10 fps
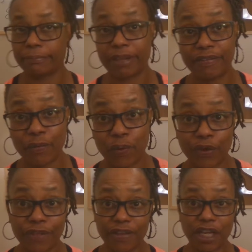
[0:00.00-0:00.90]
before
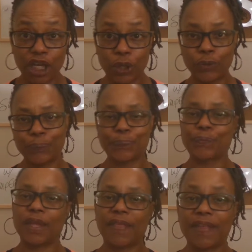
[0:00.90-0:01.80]
the video.
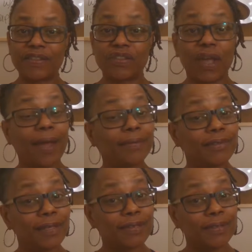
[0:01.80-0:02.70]
That's
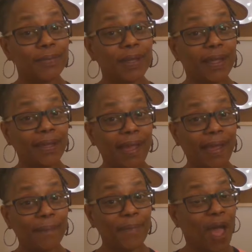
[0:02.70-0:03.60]
just the way I
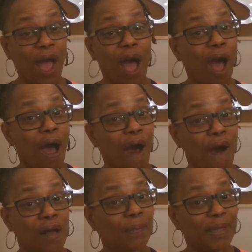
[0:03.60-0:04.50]
am,
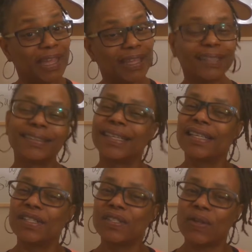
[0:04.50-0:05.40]
all me.
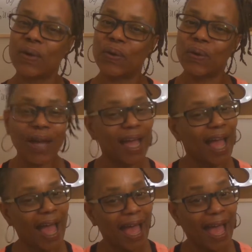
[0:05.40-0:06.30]
So,
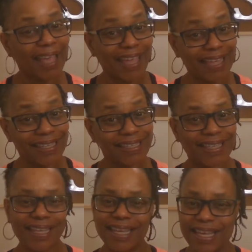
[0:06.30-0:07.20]
yes,